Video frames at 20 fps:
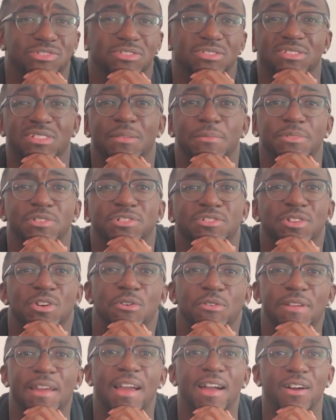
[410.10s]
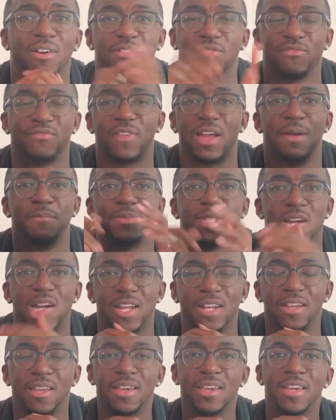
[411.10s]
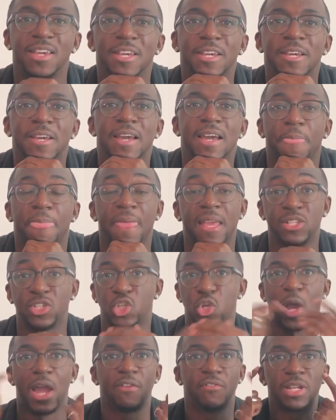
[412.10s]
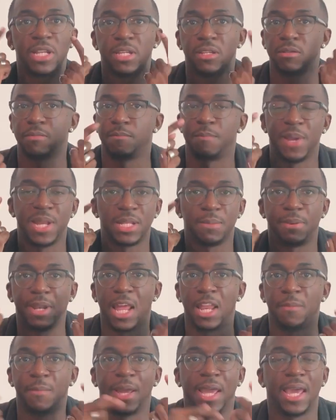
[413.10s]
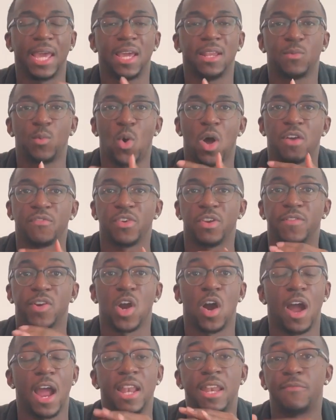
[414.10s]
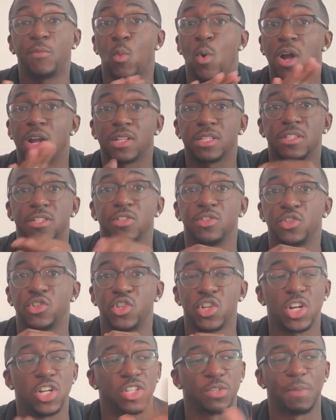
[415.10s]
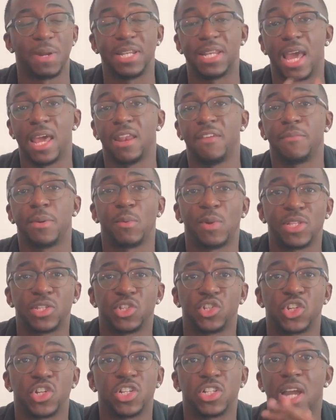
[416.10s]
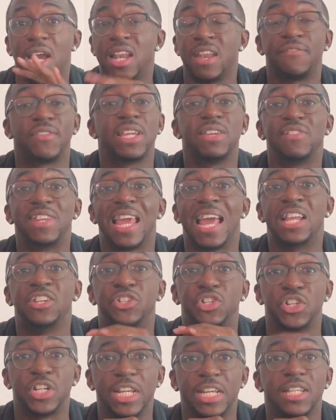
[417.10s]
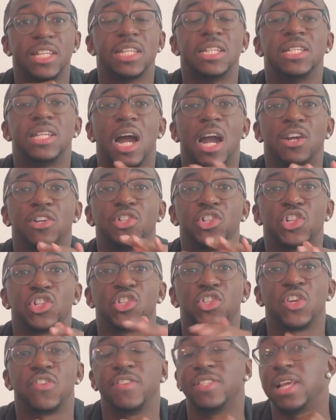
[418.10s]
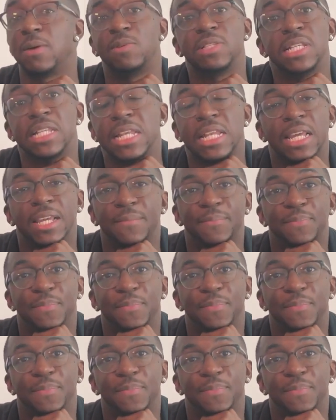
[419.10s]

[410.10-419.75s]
Let me just go now. I'm done. Then so I really made the plan in my head, walk in front of a car. I never walked into church. My dad and everybody went to church. I never even entered it. The entire church service, I wasn't in it.